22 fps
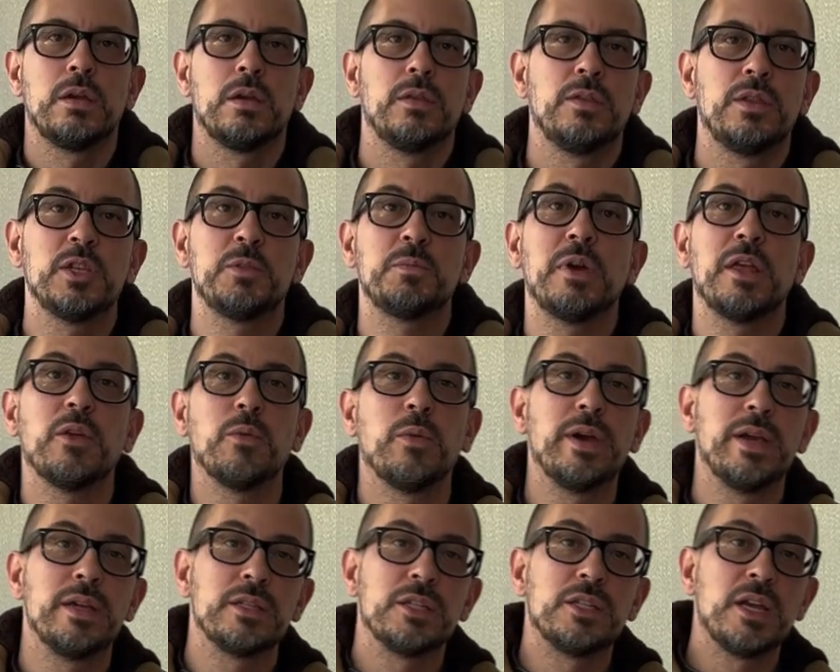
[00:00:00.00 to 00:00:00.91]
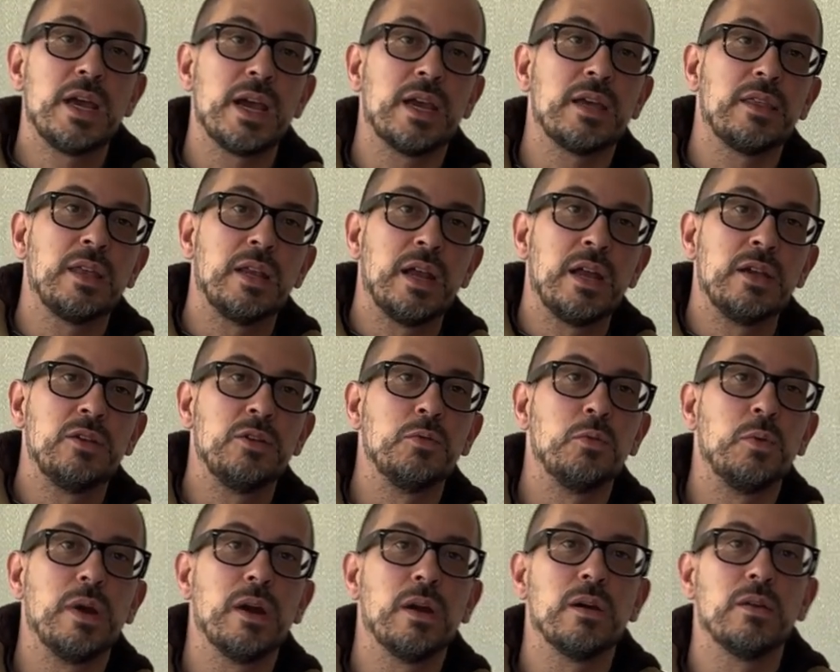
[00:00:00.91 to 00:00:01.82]
This, by the way, is a jacket that I do
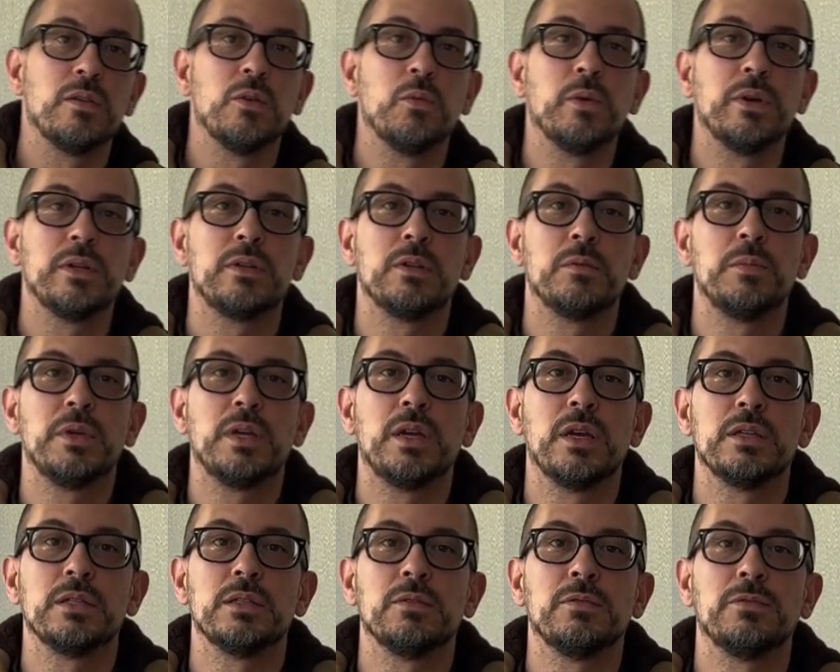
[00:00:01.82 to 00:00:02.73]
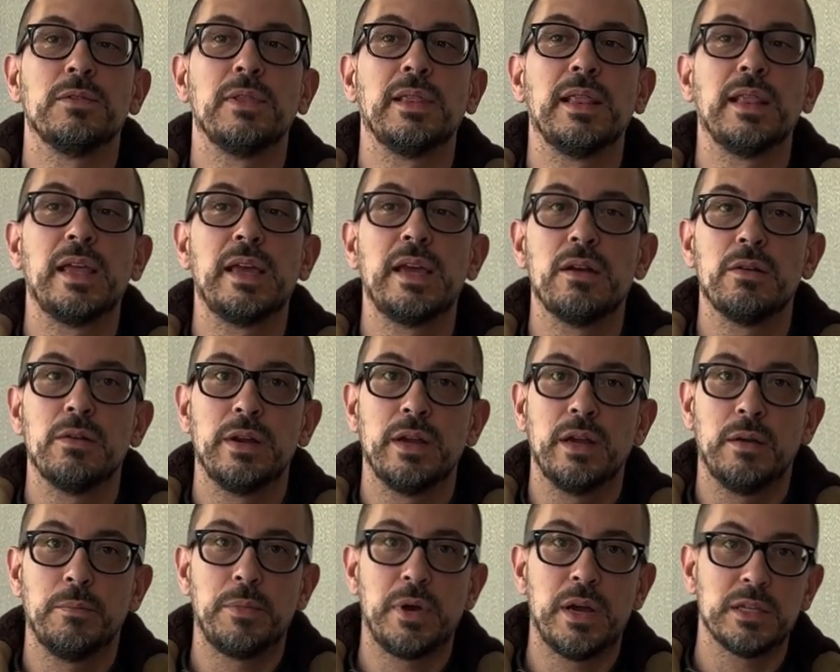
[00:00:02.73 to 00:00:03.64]
wear in the winter because of
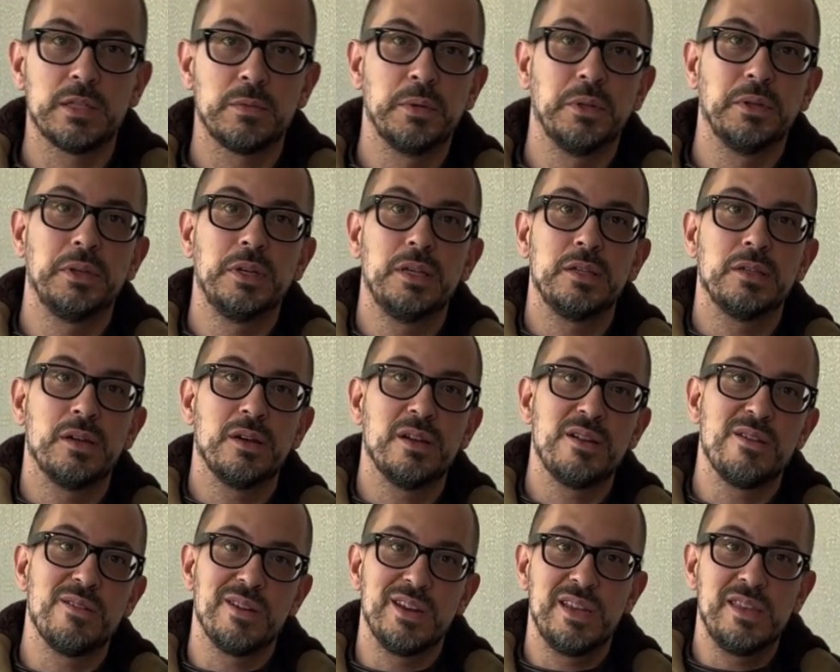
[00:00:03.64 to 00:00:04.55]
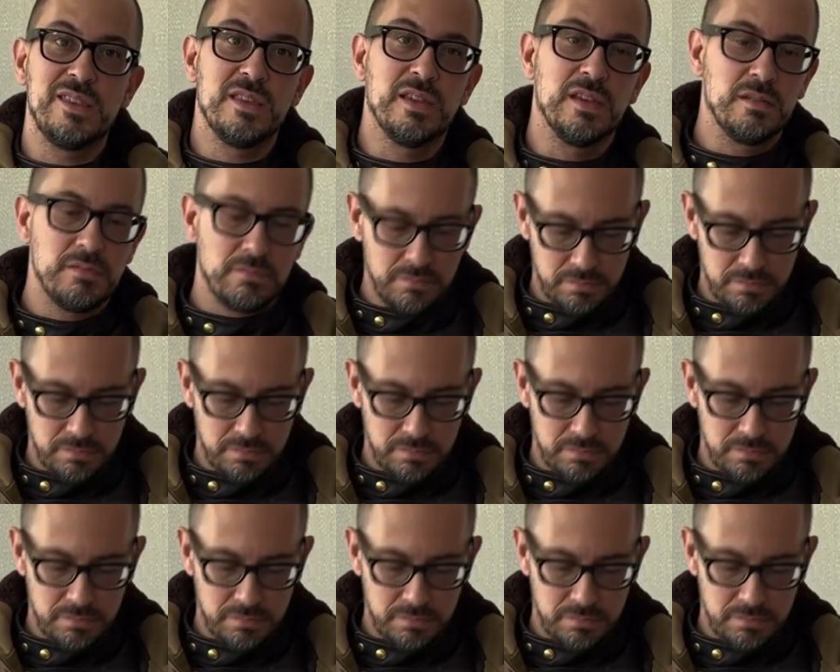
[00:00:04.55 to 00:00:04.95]
layering possibilities underneath it.